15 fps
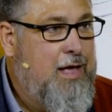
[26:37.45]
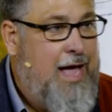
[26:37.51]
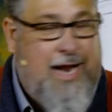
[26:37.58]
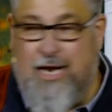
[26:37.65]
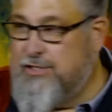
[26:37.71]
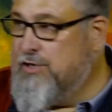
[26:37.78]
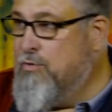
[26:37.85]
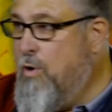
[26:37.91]

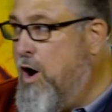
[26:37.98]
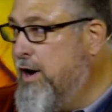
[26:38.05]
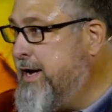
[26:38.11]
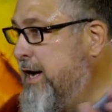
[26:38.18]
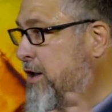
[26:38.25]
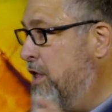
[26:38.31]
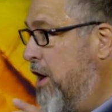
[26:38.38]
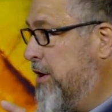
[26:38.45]
And as you're
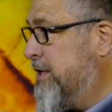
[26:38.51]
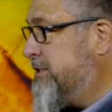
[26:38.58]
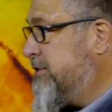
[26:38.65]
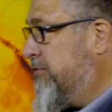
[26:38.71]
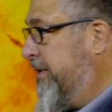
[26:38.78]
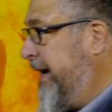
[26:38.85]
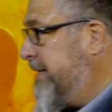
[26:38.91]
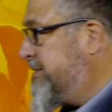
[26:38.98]
walking along the
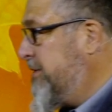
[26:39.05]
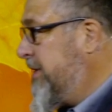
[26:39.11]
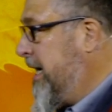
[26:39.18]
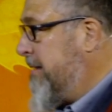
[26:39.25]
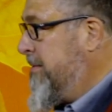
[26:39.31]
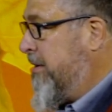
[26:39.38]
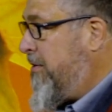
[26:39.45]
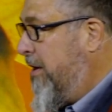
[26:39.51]
streets, you
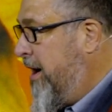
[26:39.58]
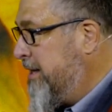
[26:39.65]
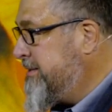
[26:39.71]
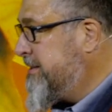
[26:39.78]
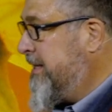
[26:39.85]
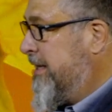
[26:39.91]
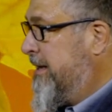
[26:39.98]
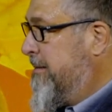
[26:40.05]
come
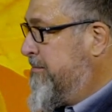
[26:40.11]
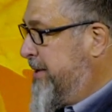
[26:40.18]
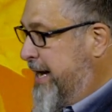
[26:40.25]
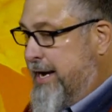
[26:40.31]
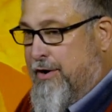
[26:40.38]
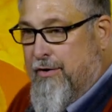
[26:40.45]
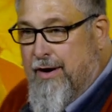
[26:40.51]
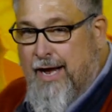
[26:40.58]
across
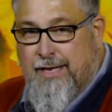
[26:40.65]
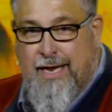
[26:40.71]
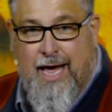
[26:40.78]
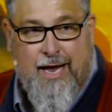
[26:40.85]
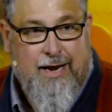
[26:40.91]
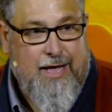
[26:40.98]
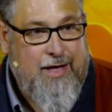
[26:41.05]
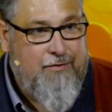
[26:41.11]
Peter at that